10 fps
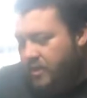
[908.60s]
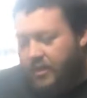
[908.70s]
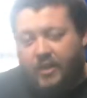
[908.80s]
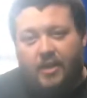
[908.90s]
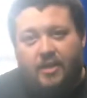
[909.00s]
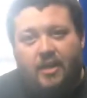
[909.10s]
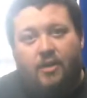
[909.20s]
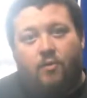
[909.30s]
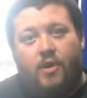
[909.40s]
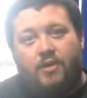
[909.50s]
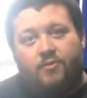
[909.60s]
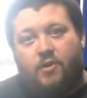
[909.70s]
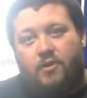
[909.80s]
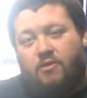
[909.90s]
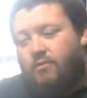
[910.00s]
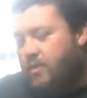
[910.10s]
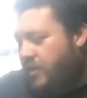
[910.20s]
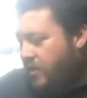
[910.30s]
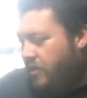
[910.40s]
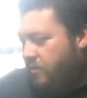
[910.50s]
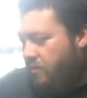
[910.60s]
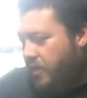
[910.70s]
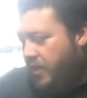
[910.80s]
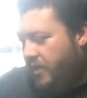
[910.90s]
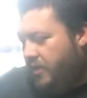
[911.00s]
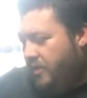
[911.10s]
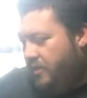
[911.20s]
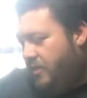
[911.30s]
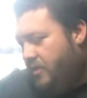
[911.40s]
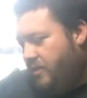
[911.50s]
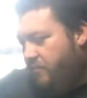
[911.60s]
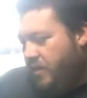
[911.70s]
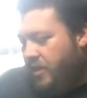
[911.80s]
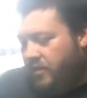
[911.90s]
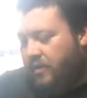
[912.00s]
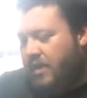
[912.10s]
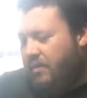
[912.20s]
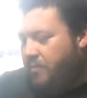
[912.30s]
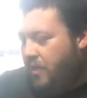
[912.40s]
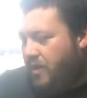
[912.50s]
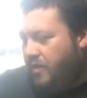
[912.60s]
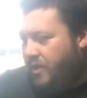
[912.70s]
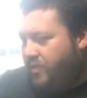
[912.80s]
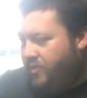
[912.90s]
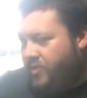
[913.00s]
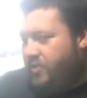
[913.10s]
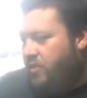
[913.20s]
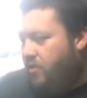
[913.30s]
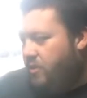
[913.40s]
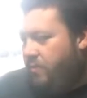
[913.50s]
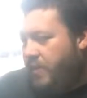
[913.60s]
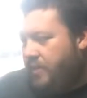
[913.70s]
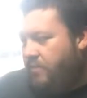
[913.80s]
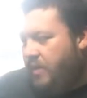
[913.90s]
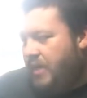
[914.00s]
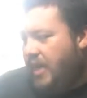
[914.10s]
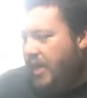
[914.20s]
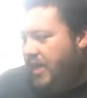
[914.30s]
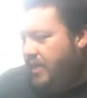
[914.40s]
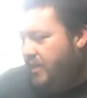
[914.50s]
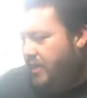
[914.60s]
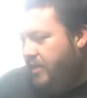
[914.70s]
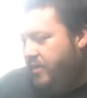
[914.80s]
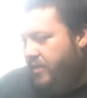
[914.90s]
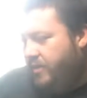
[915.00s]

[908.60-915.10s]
again, not quite as far as I wanted to go, but made a lot of progress, just slowly picked away at it, and